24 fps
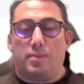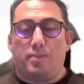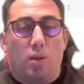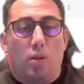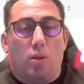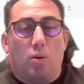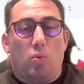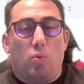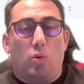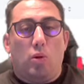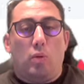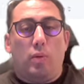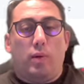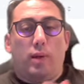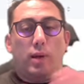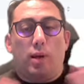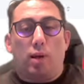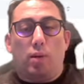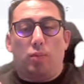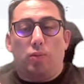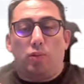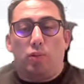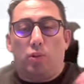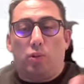when we
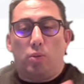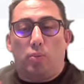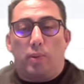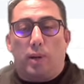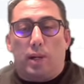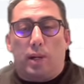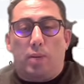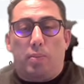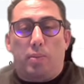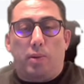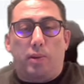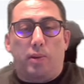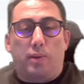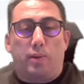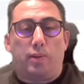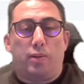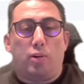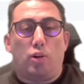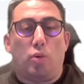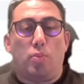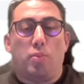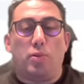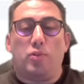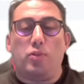come to Bybit
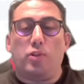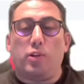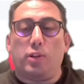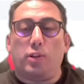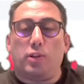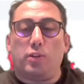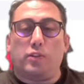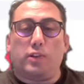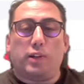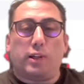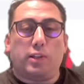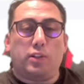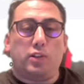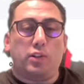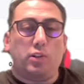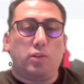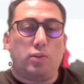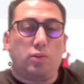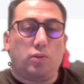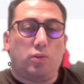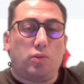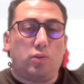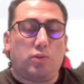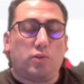copy trader
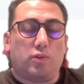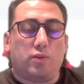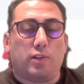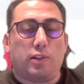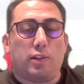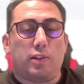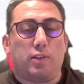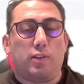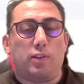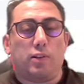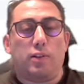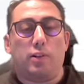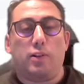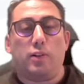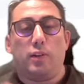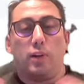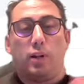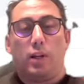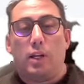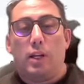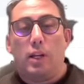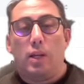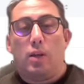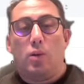section, user center,
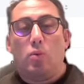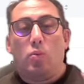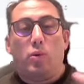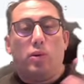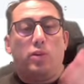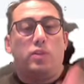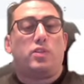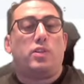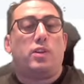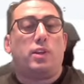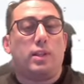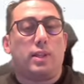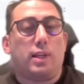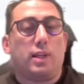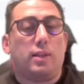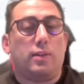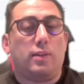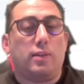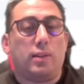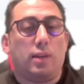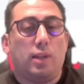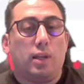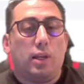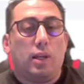we see that
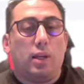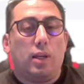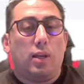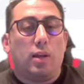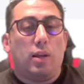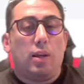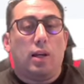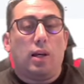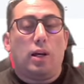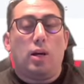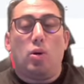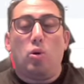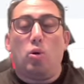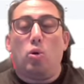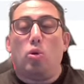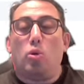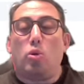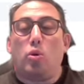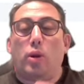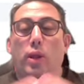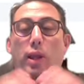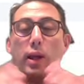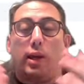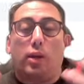our
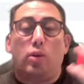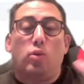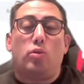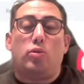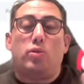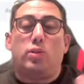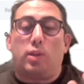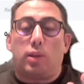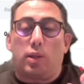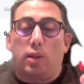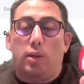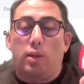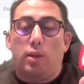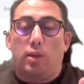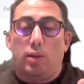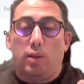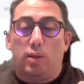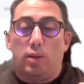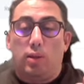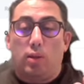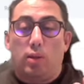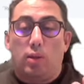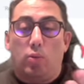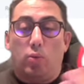equity,
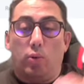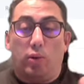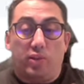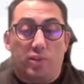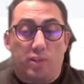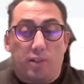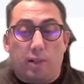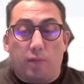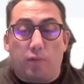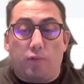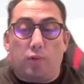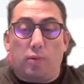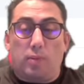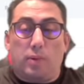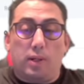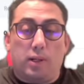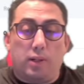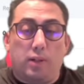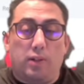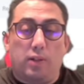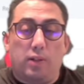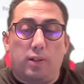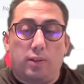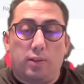we start from
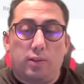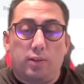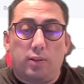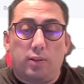100,